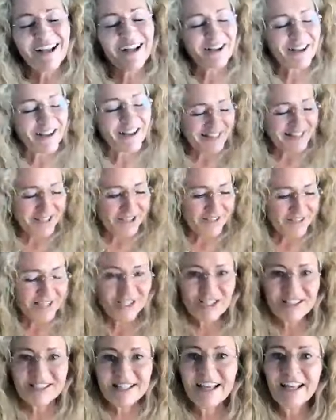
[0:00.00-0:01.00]
Okay, thank you.
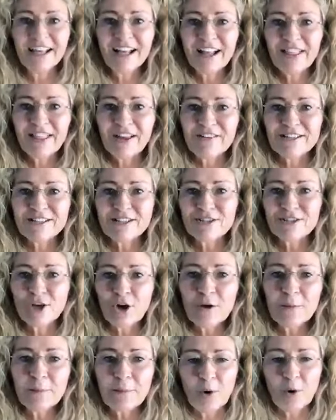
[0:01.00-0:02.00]
There is
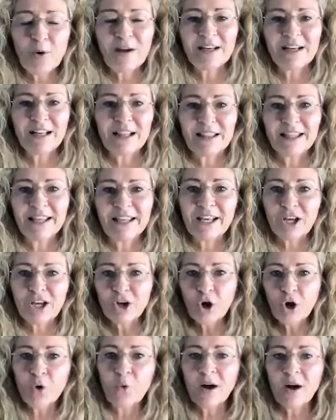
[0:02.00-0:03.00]
no point in thinking,
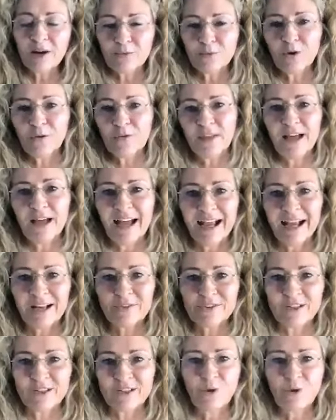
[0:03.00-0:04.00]
oh, I want that
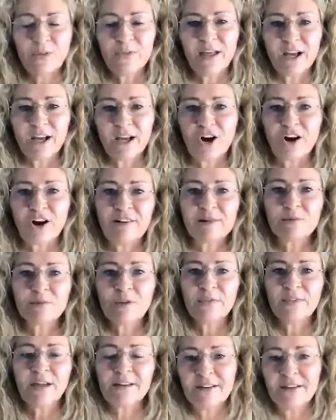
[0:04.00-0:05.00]
house, I want that car, I
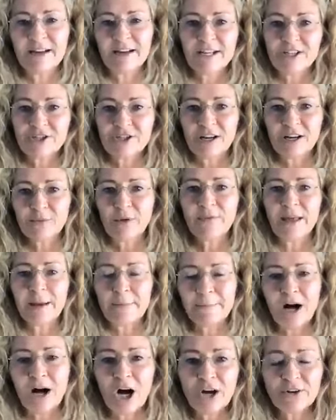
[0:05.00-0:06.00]
want that relationship, I want
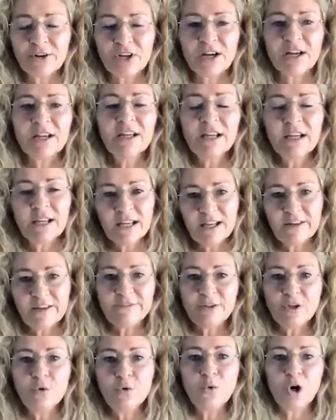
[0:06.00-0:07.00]
that partner,
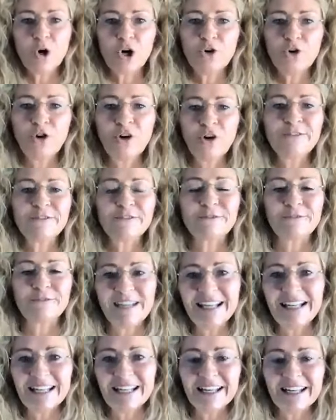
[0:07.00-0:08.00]
if you are not
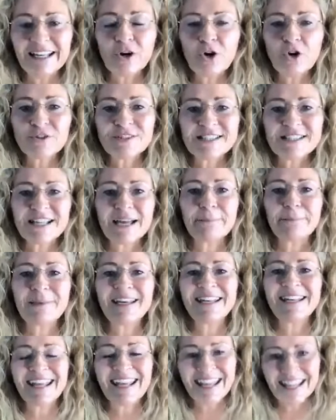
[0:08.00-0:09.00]
feeling it or
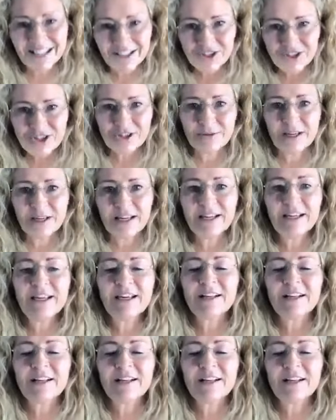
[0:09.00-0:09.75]
stepping into it.